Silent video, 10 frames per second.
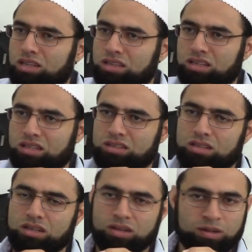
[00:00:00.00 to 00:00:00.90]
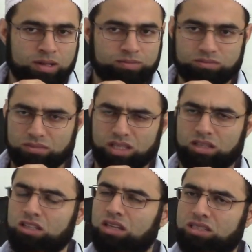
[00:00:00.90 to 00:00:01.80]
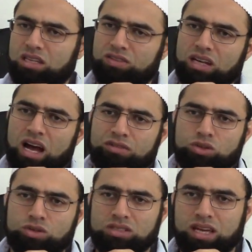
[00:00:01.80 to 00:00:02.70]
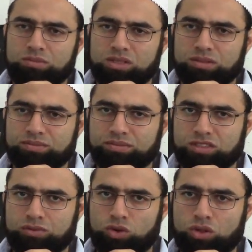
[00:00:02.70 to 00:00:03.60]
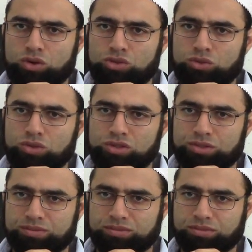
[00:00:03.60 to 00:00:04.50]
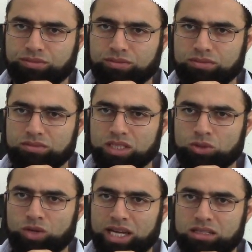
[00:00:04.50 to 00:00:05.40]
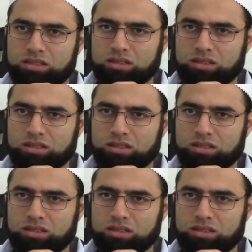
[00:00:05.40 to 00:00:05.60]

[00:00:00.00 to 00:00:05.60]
did not, did not even have those names for those rules, right?